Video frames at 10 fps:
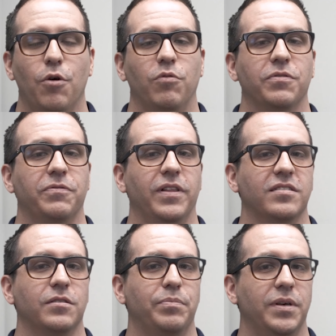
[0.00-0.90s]
with
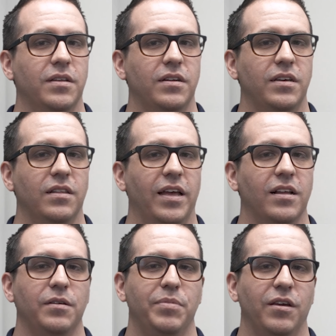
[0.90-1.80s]
flexibility
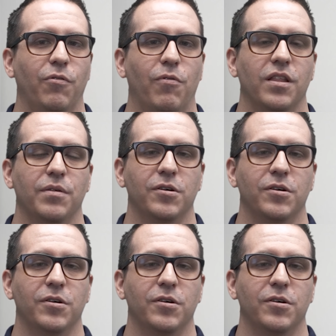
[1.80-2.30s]
likely being one of